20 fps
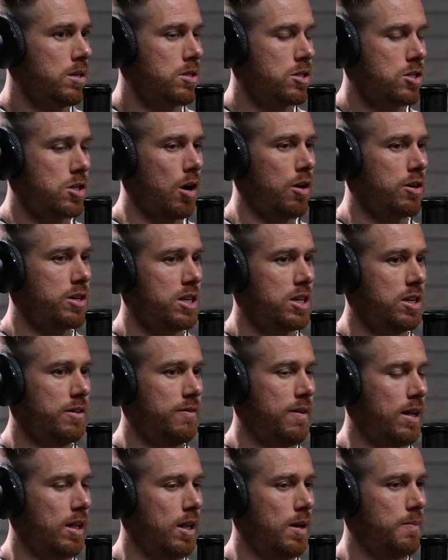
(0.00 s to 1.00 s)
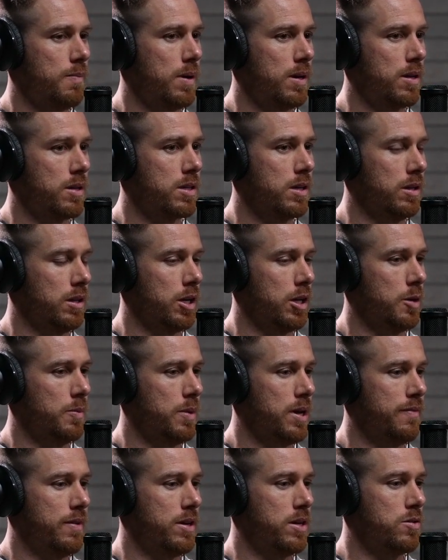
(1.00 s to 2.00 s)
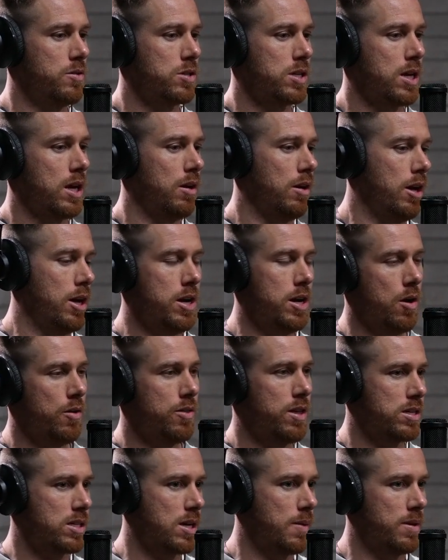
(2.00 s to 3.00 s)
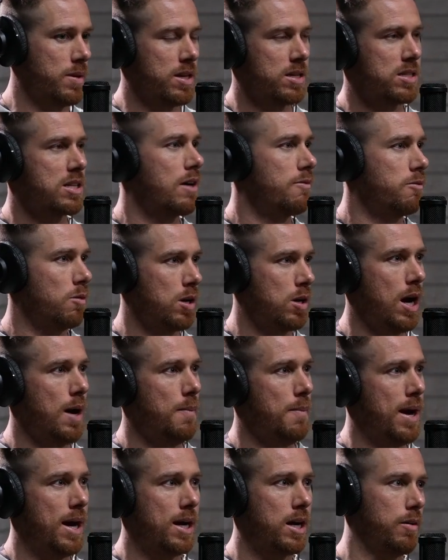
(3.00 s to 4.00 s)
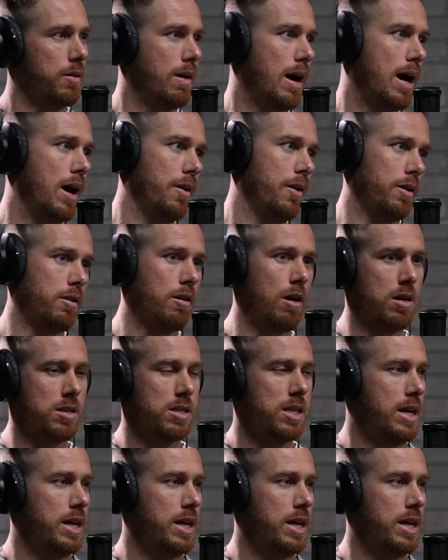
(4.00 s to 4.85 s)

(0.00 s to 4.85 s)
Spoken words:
Start to develop the little bit of a new skill, and know that some of this stuff will come back around across the